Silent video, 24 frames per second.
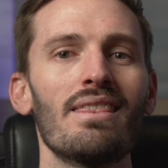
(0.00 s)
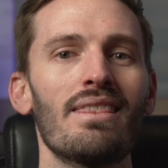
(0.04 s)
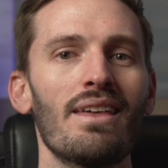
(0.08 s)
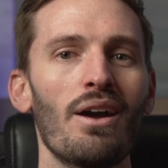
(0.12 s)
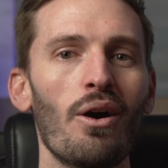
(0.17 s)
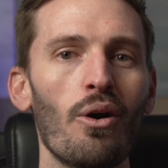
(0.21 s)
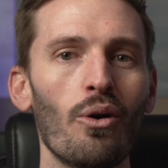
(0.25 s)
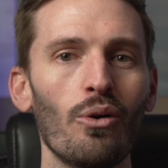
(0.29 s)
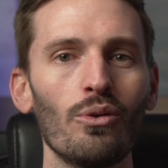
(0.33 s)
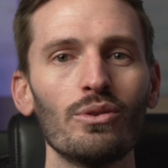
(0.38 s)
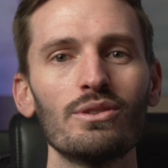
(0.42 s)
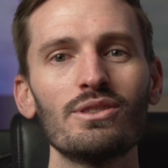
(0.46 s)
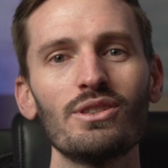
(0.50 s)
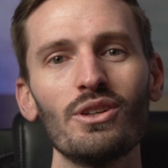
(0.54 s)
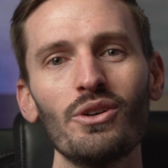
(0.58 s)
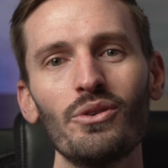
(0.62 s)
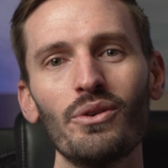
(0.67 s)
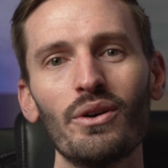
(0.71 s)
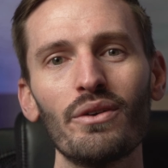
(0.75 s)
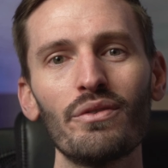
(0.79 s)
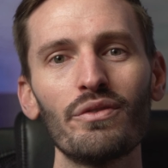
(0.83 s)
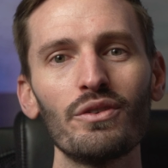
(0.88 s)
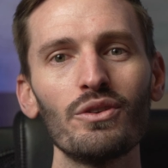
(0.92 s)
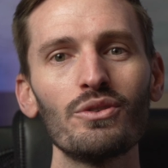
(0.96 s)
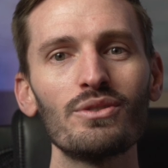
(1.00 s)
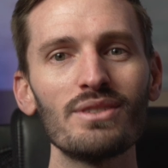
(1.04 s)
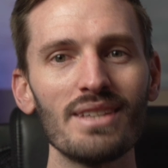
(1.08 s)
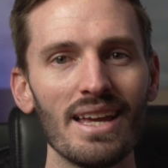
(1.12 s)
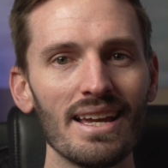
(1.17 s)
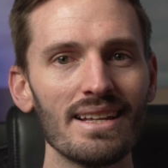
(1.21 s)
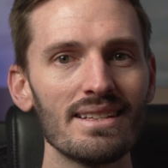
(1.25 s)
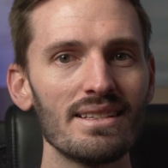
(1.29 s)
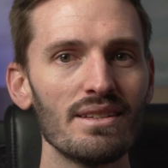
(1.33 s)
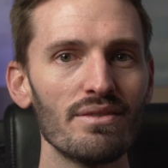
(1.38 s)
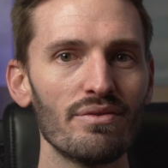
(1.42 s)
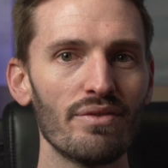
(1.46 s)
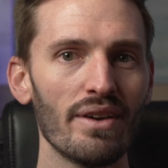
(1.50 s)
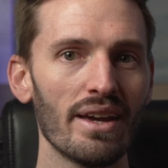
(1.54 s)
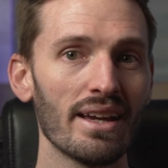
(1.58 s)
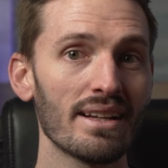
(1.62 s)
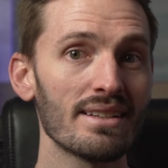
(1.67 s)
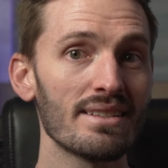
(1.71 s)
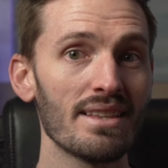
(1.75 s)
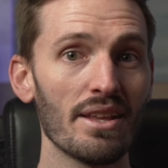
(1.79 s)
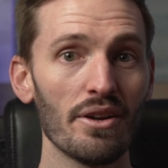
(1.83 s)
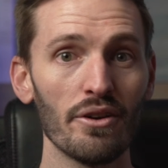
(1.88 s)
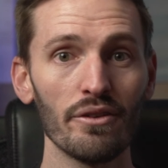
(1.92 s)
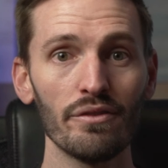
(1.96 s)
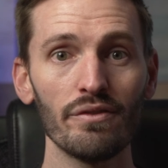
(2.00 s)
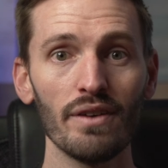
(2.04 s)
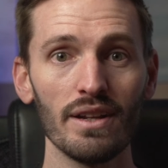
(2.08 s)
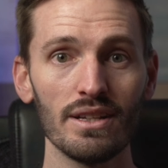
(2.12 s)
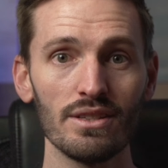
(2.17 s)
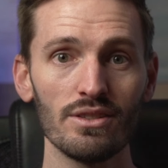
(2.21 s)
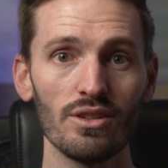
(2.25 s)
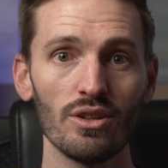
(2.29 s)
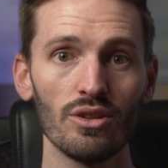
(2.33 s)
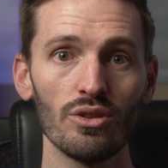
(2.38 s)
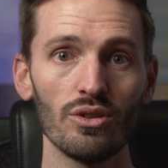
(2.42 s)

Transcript: There are also a few text effects that are fun to